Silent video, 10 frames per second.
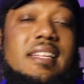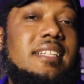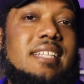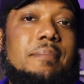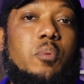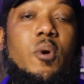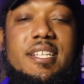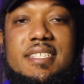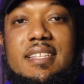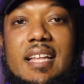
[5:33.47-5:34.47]
things like
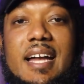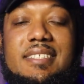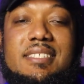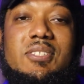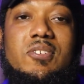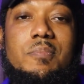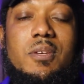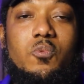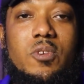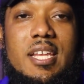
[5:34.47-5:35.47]
points and lines, is going to
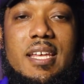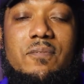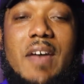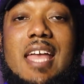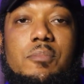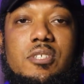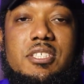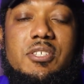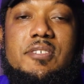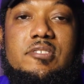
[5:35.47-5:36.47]
be really valuable
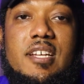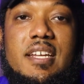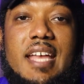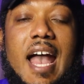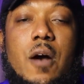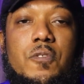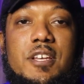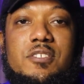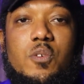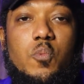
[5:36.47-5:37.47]
because you're understanding how
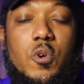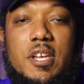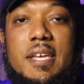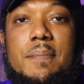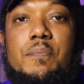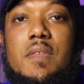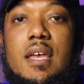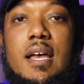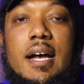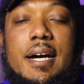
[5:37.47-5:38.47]
things are working.
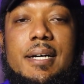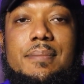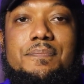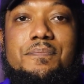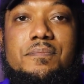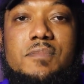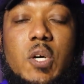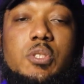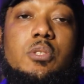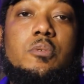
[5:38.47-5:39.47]

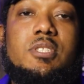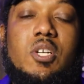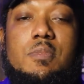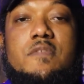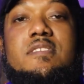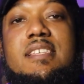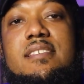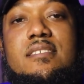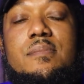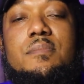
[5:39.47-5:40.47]
Also, in terms of
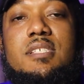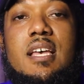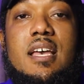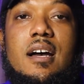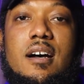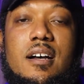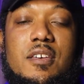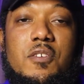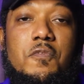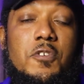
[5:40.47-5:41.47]
systems,
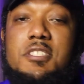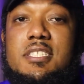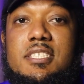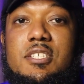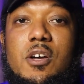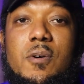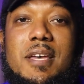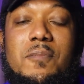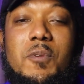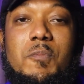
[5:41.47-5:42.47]
for instance,
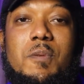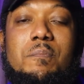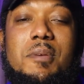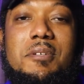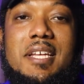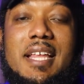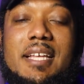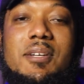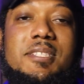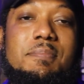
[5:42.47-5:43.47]
when we're building
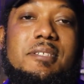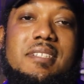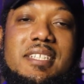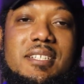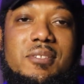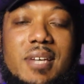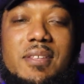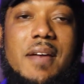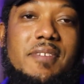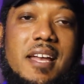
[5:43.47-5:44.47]
like a large building, you
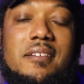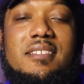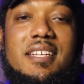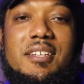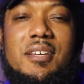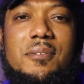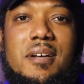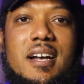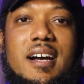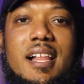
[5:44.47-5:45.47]
have to calculate,
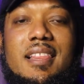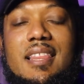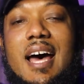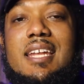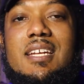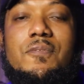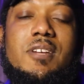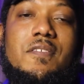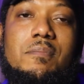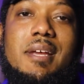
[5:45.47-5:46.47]
a lot of
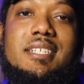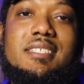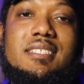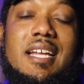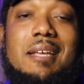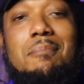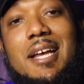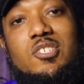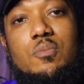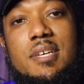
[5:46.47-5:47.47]
different information like
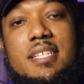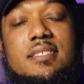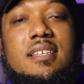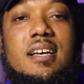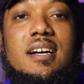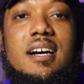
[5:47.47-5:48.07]
measurements,